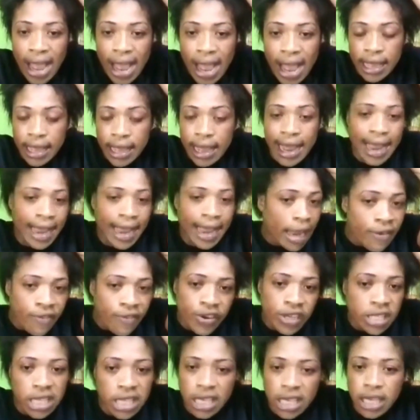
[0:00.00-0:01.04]
boy and
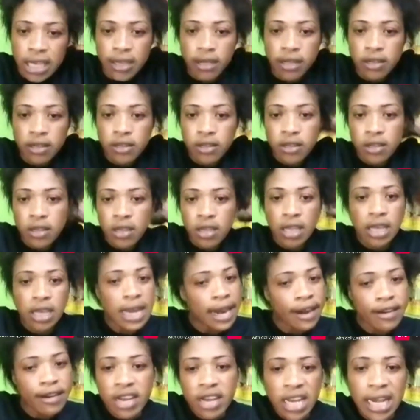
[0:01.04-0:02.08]
everything
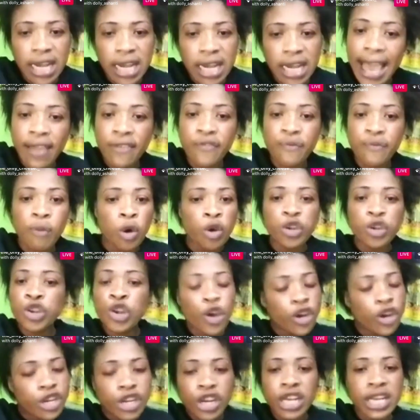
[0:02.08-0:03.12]
in a real life.
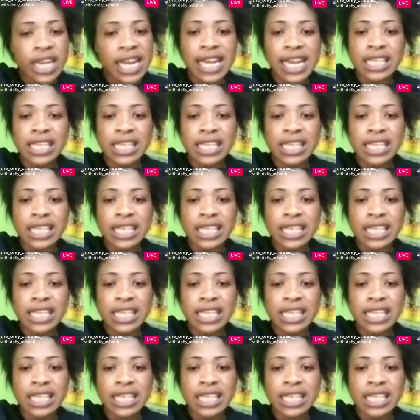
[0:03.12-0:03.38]
But nothing